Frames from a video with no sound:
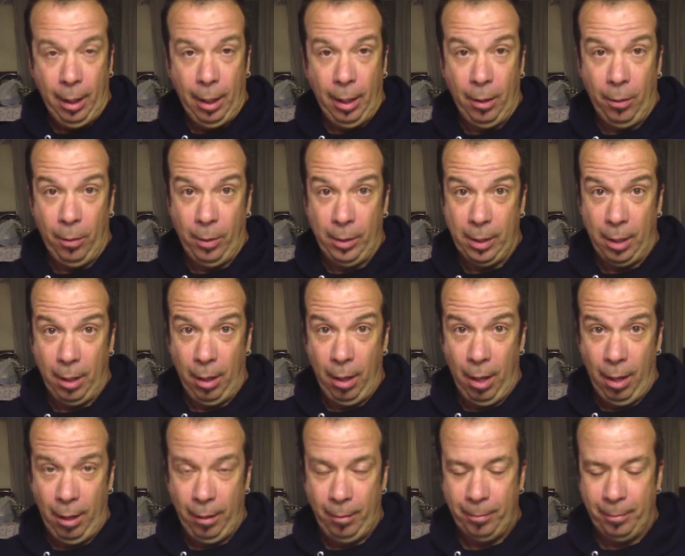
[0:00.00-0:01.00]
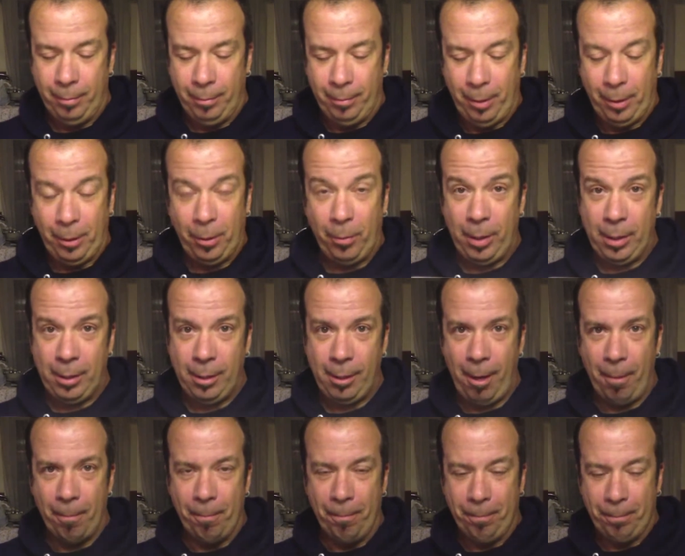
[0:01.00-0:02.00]
There isn't a lot, but there is
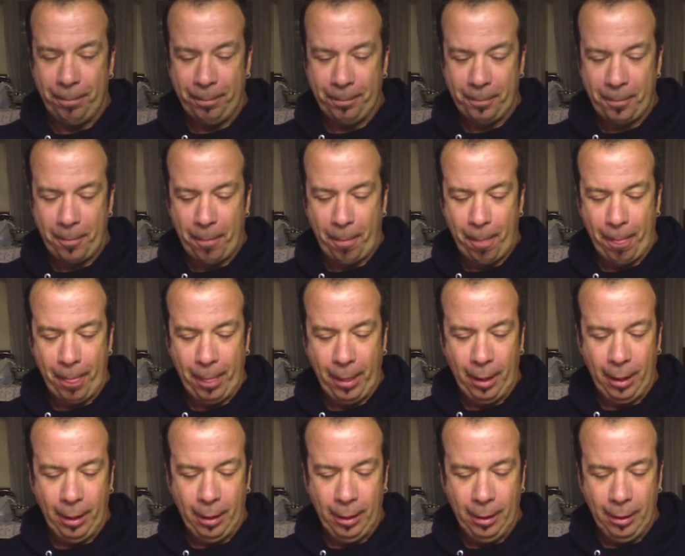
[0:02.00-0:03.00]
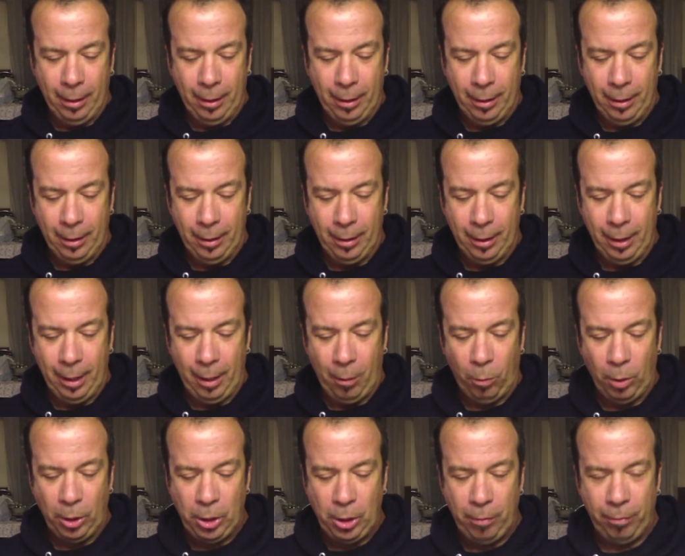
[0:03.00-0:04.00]
some.
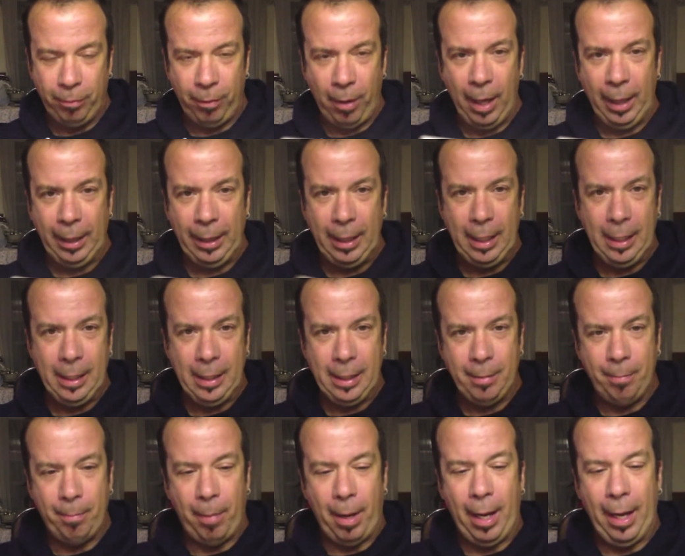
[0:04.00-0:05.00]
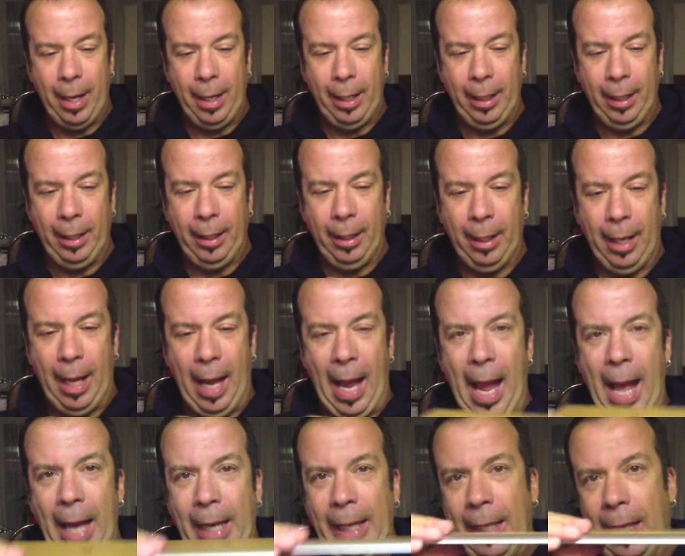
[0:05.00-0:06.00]
What you find is by
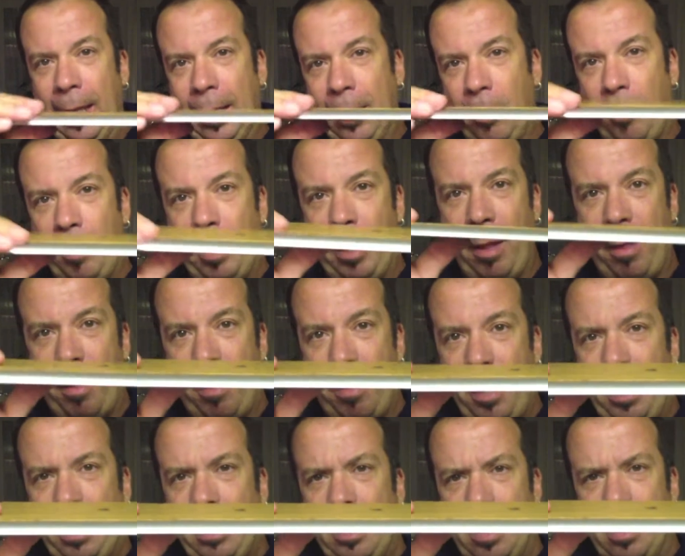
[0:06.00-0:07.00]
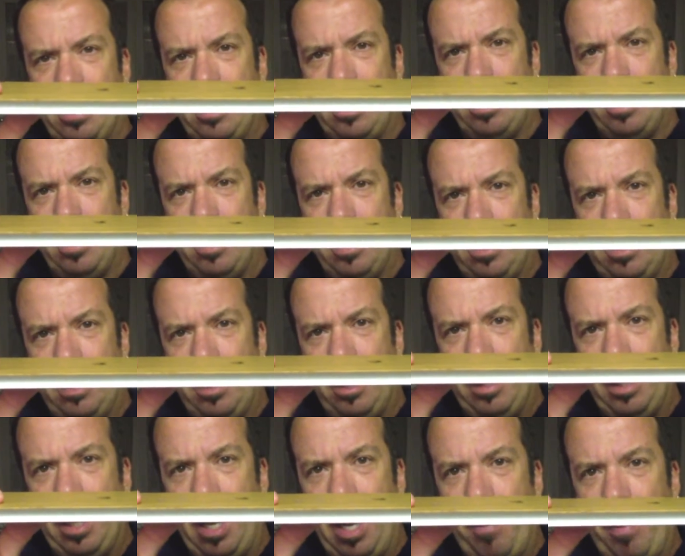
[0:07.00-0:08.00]
adding a little bit of thickness to
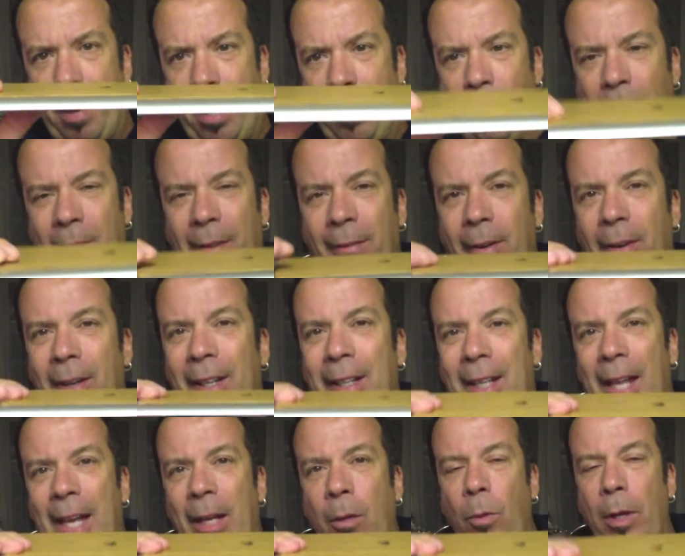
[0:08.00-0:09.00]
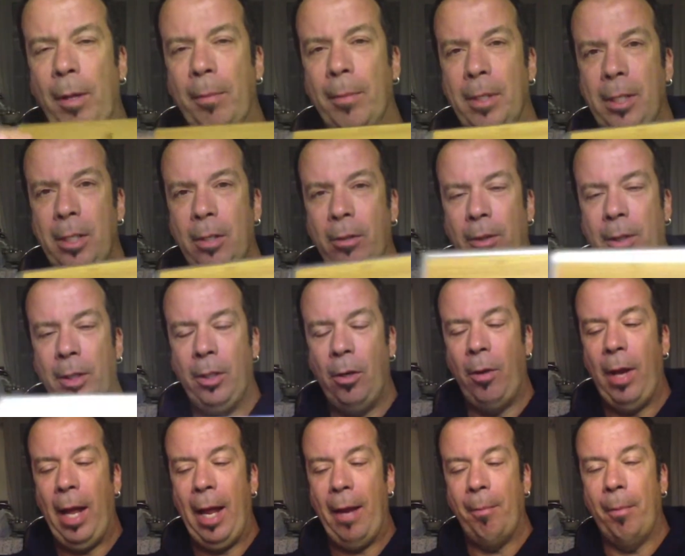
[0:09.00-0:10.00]
the iPad with a very lightweight material, you
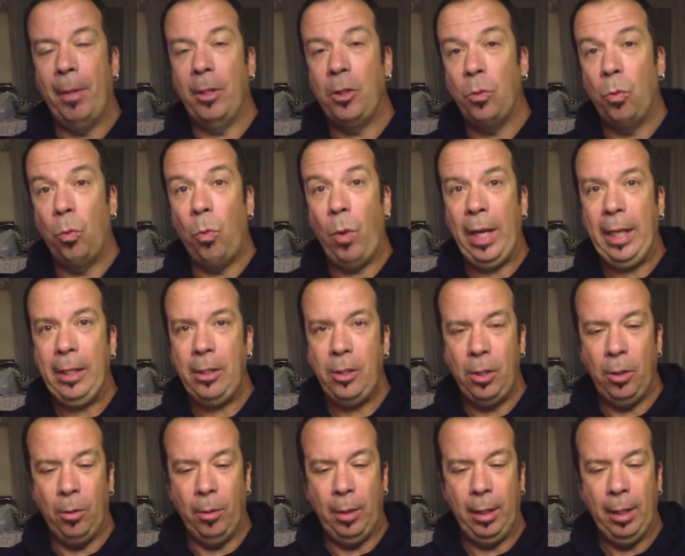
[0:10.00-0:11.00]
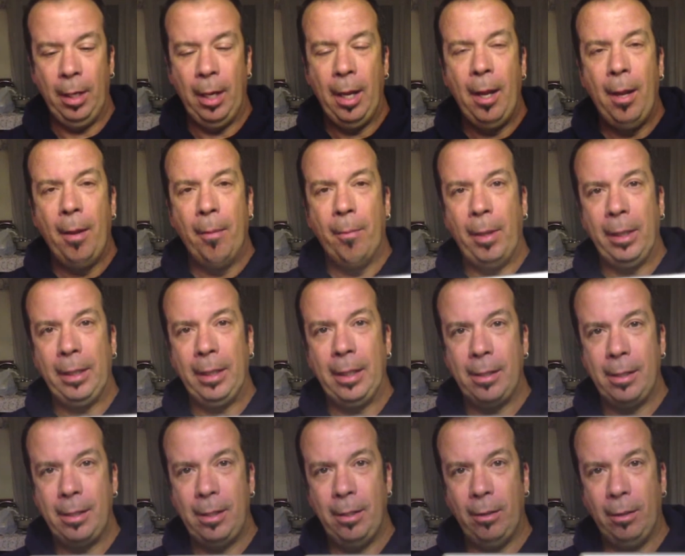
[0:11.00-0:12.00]
don't add much weight to it, but you
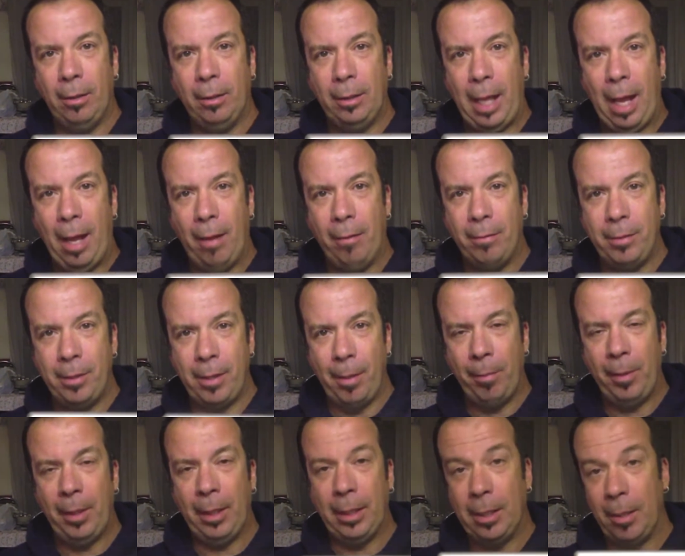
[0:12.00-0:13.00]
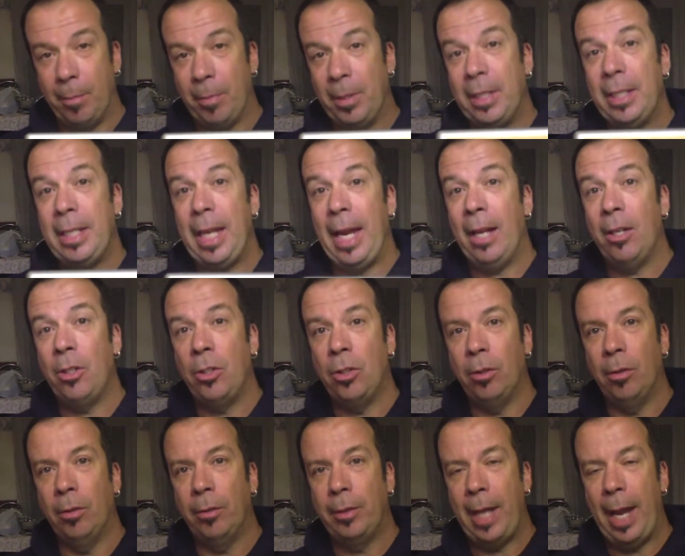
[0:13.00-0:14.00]
still have something
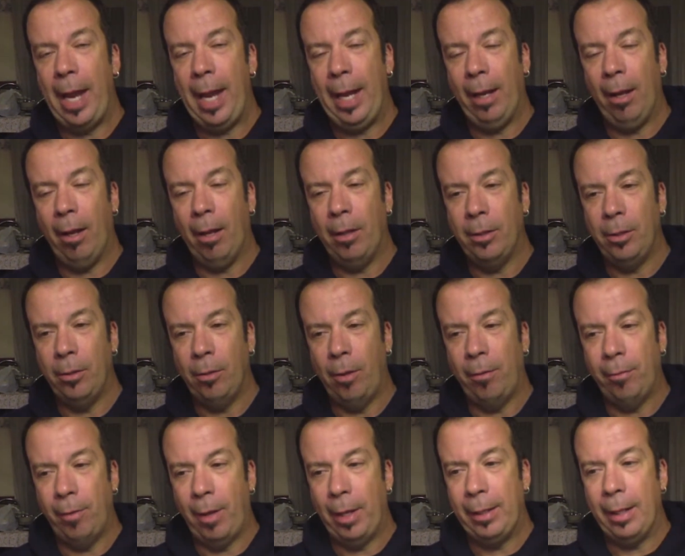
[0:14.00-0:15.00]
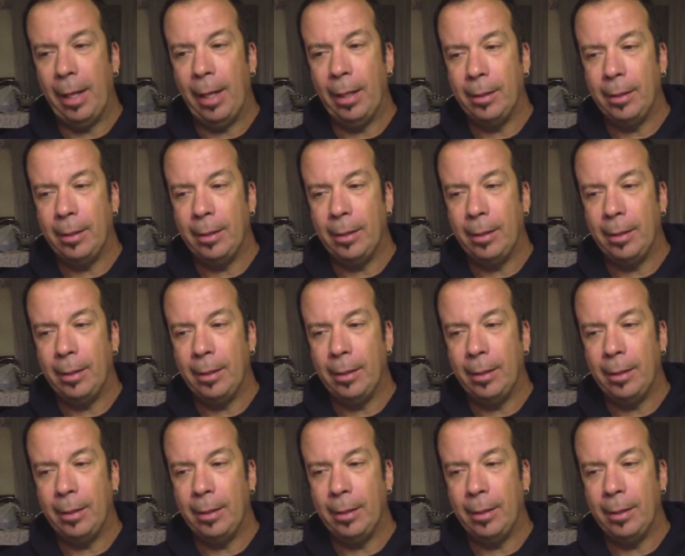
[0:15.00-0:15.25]
substantial to hang on to. I find